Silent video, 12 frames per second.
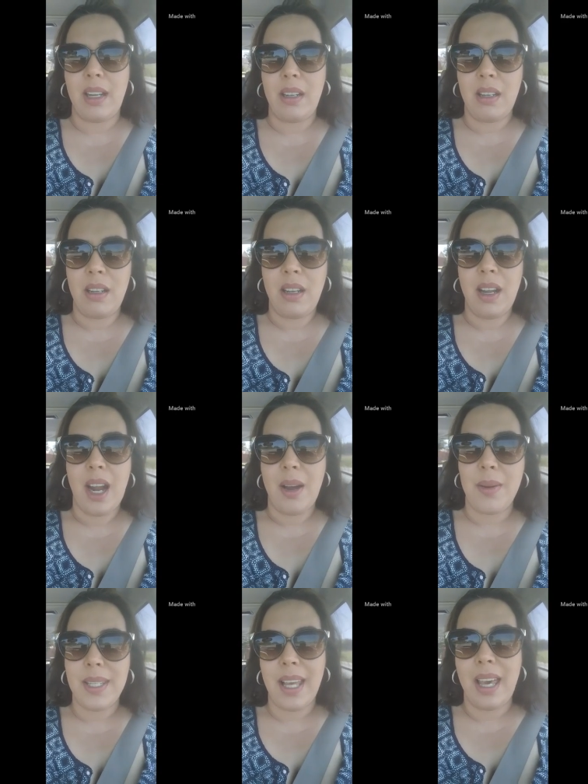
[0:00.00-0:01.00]

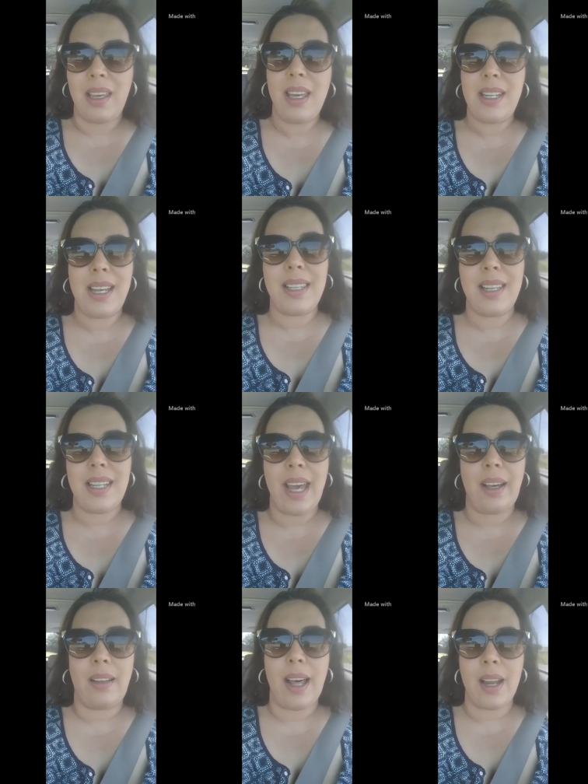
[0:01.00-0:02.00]
I was like, it doesn't
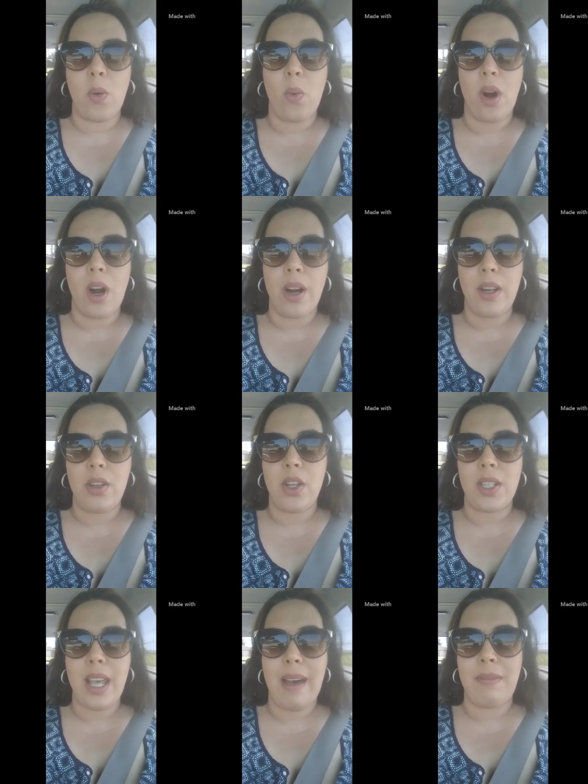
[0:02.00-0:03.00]
take a lot of work, you
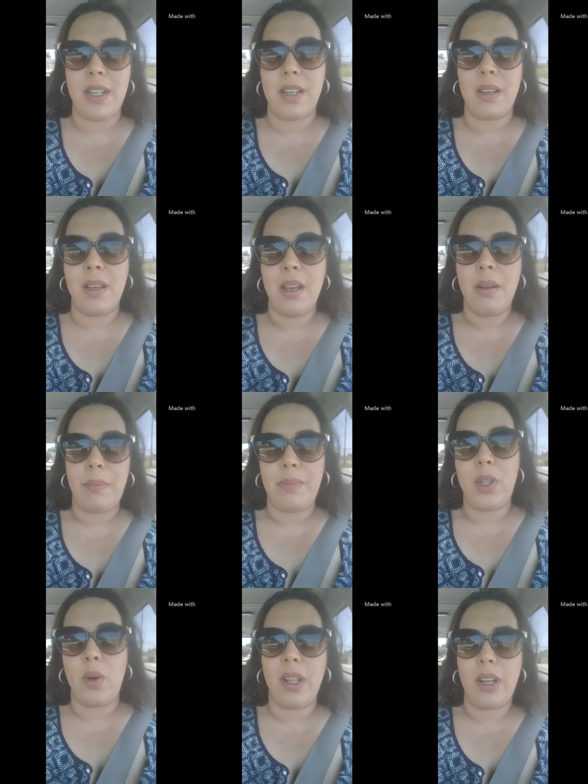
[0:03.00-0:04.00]
just have to
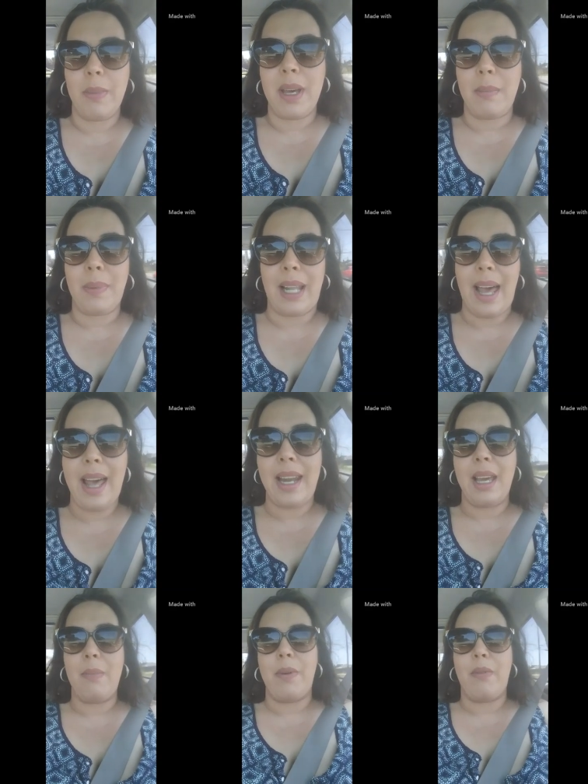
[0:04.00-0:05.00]
do a little bit of
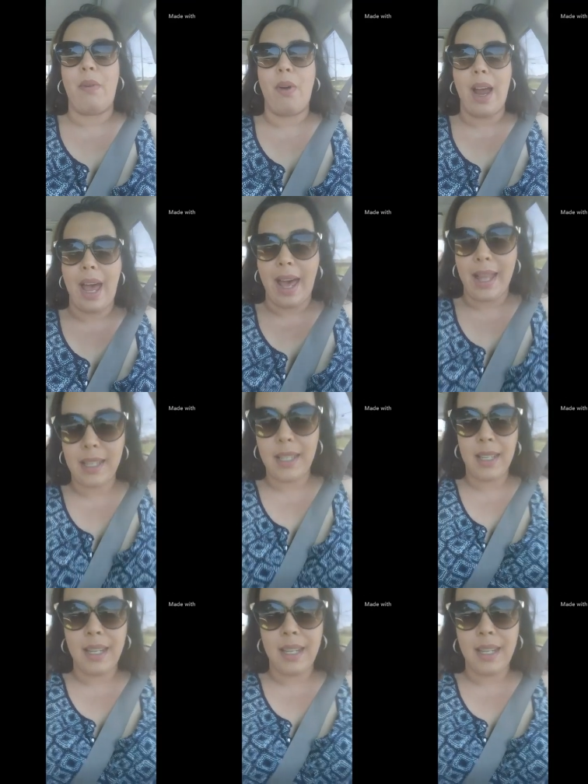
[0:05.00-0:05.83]
planning beforehand.